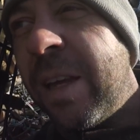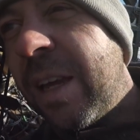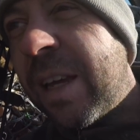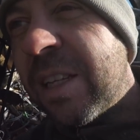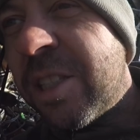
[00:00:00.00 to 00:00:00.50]

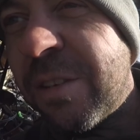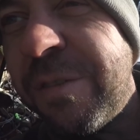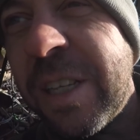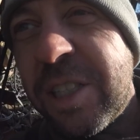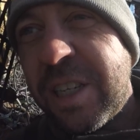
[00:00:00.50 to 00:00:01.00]
against
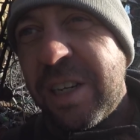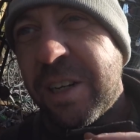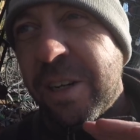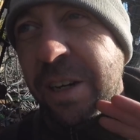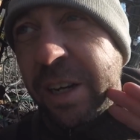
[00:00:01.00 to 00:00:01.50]
the fence
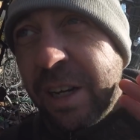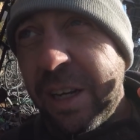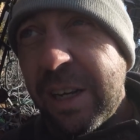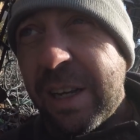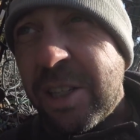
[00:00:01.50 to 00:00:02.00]
here
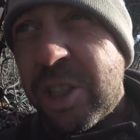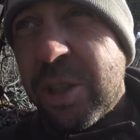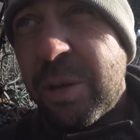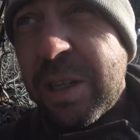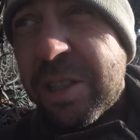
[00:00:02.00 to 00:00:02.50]
and
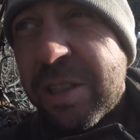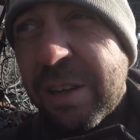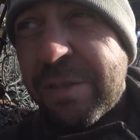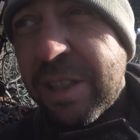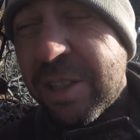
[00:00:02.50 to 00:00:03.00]
show you
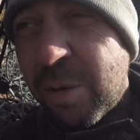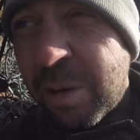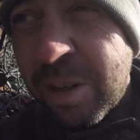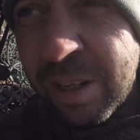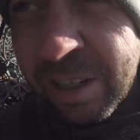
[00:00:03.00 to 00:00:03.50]
stuff that's
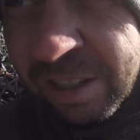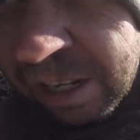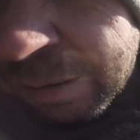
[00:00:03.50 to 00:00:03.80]
going on the